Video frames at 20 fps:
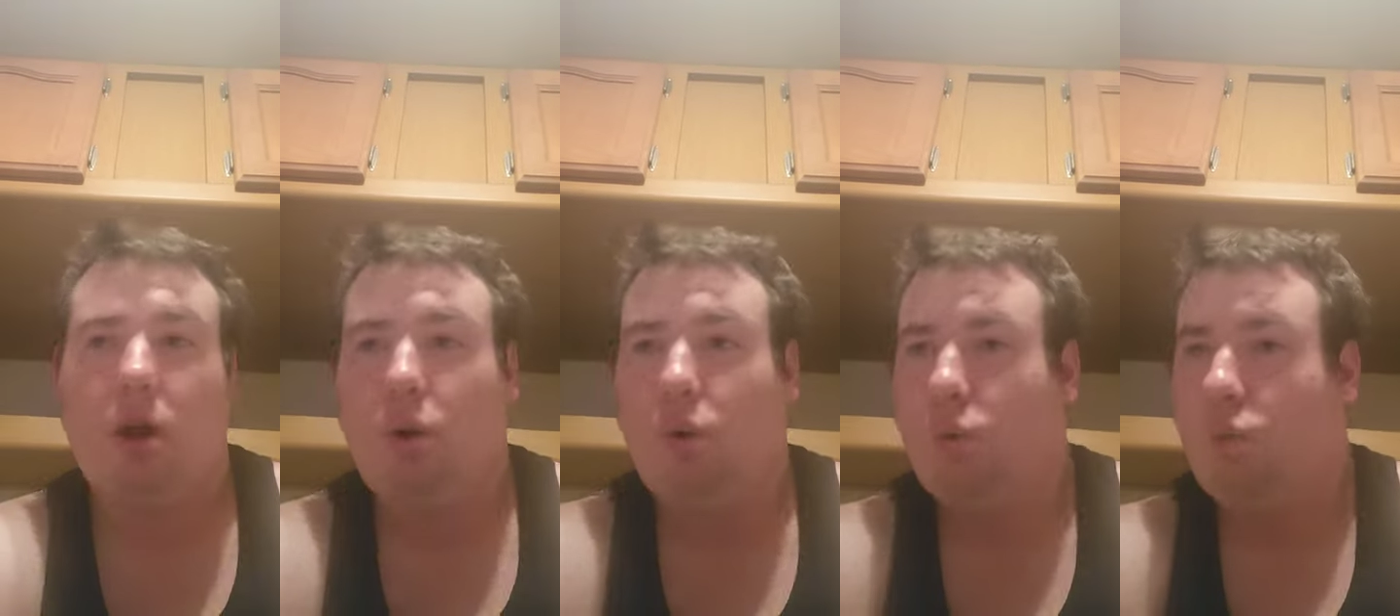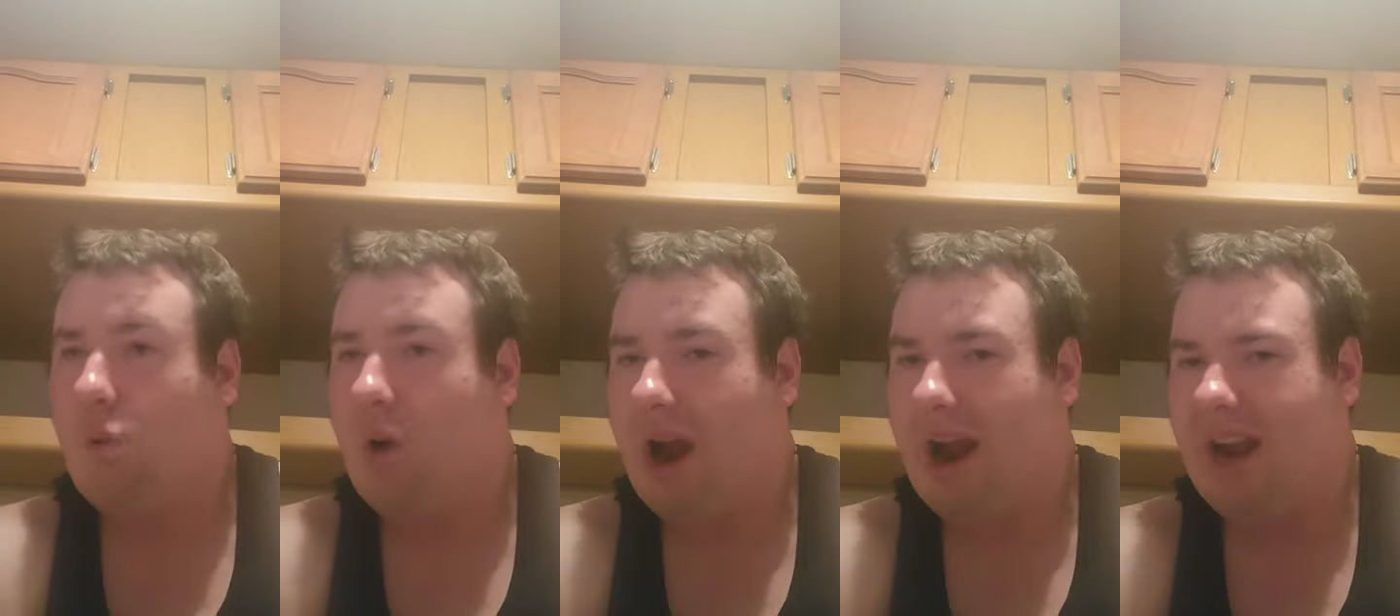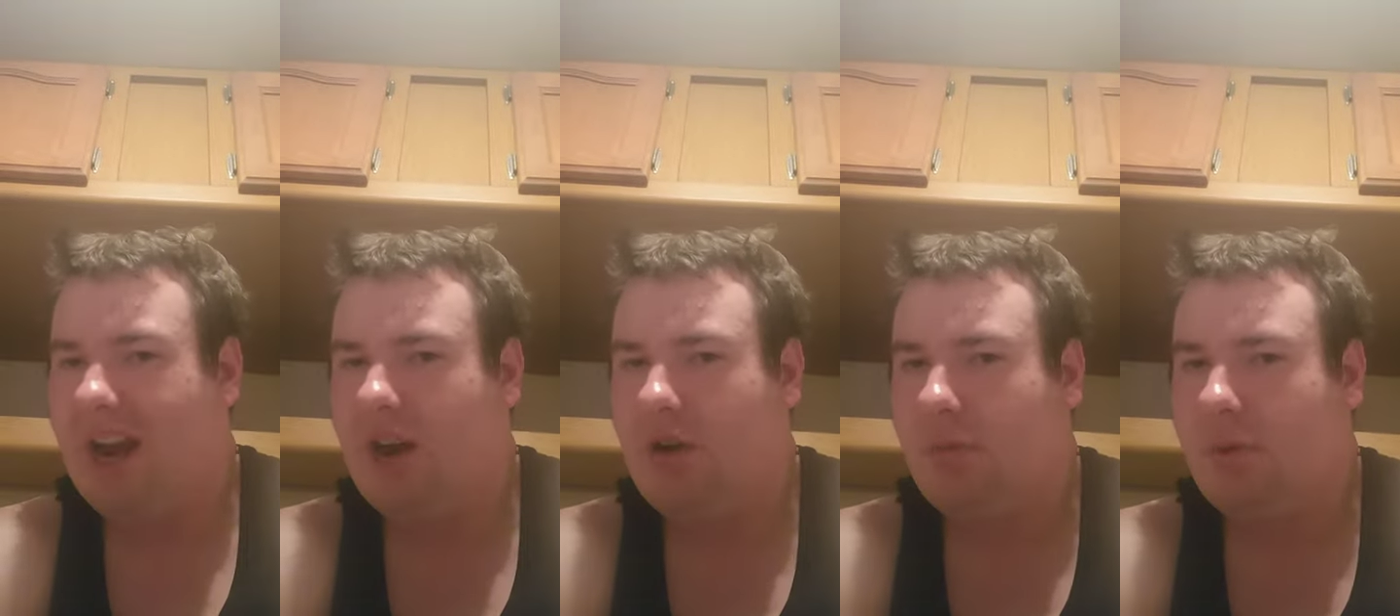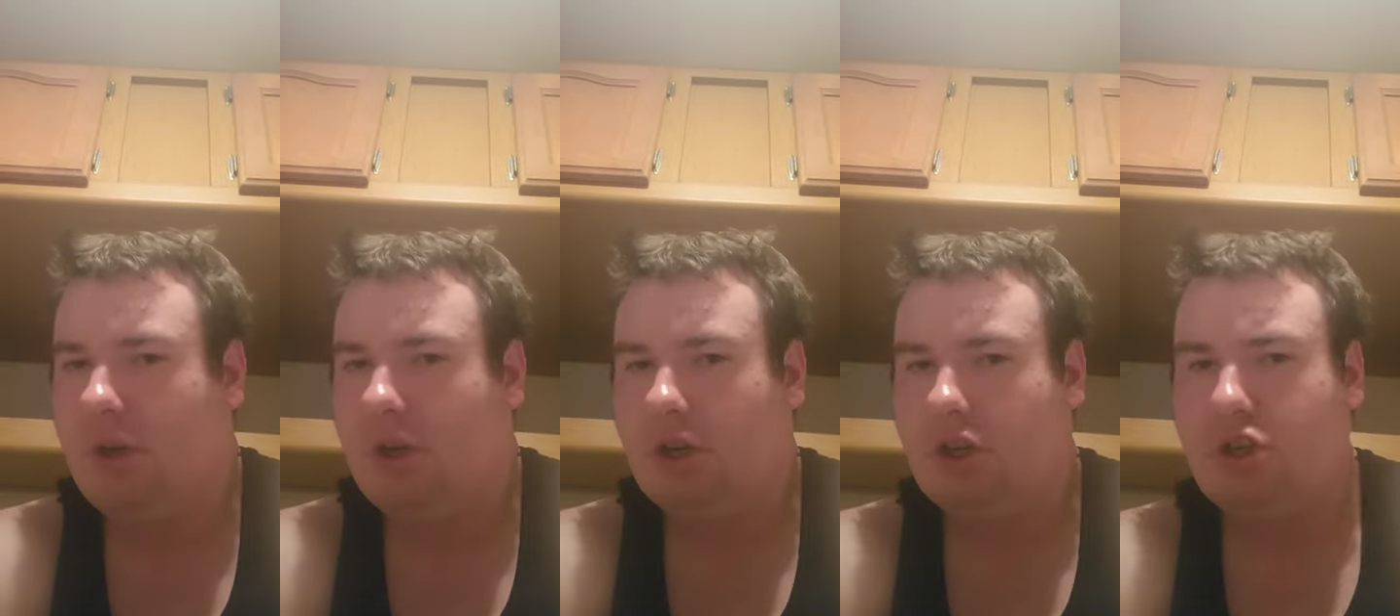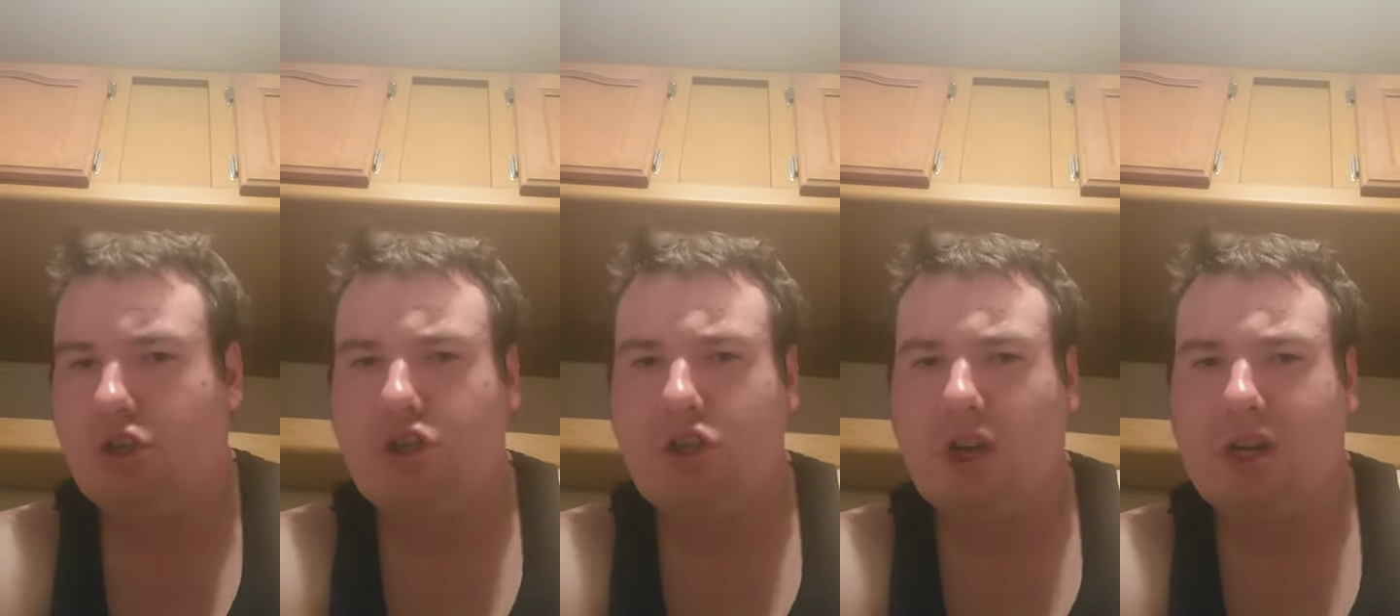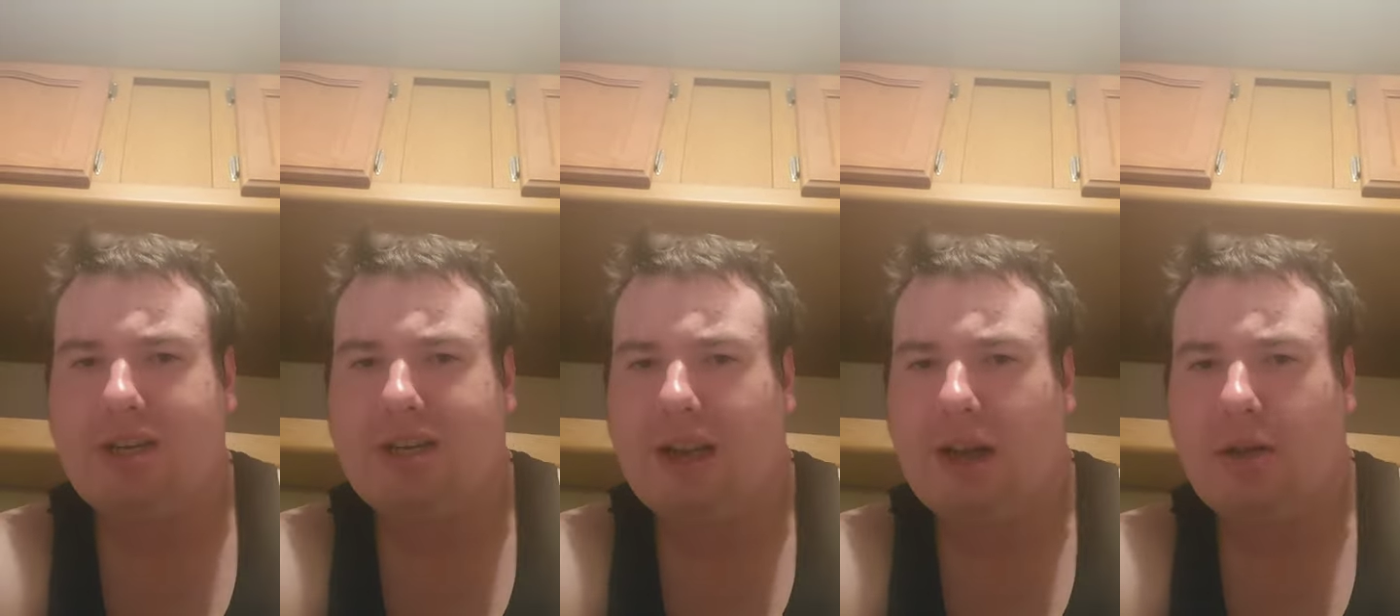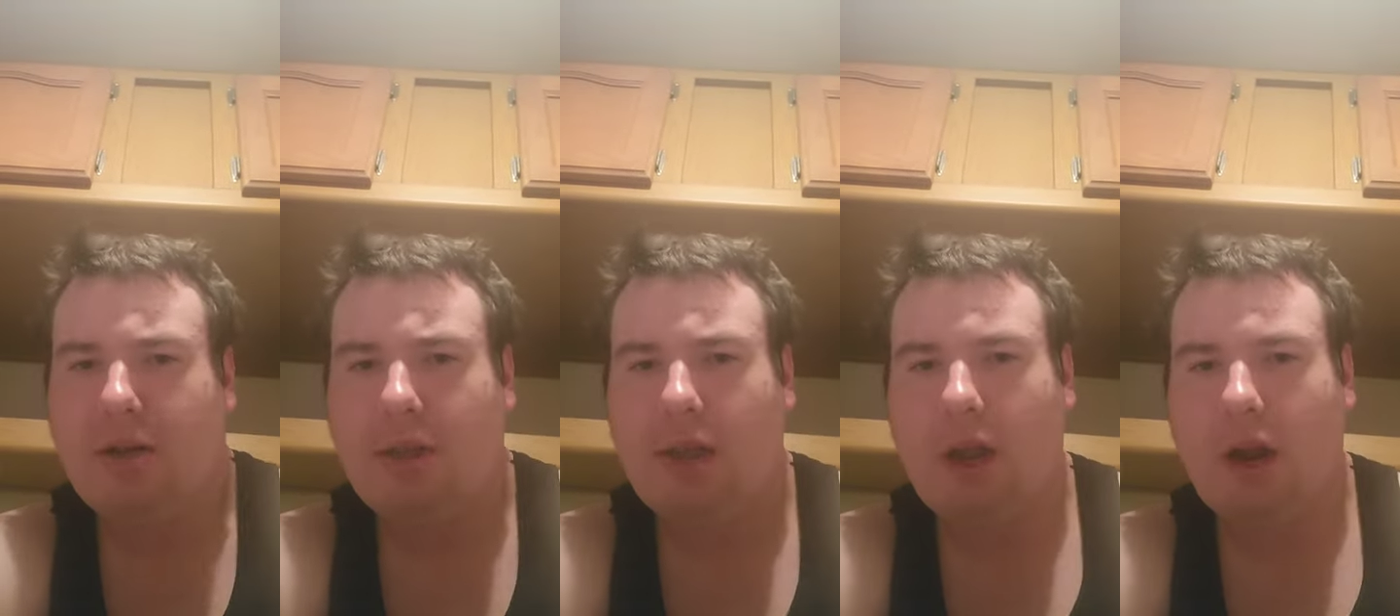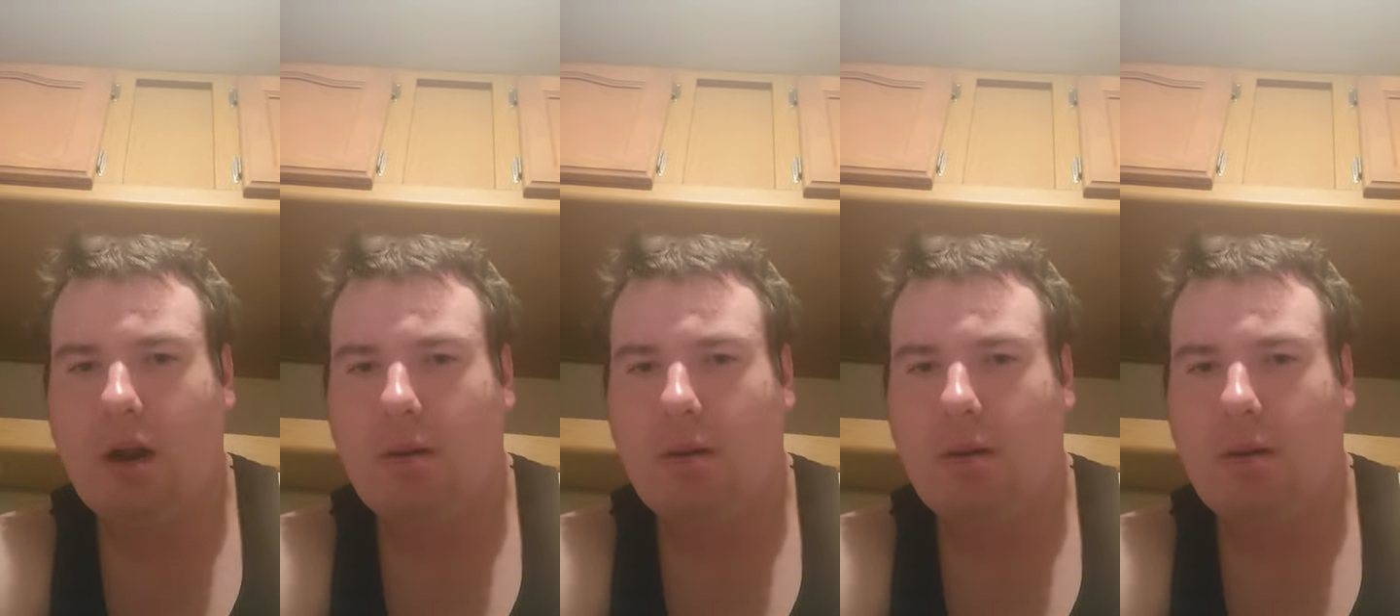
why didn't we just shut down the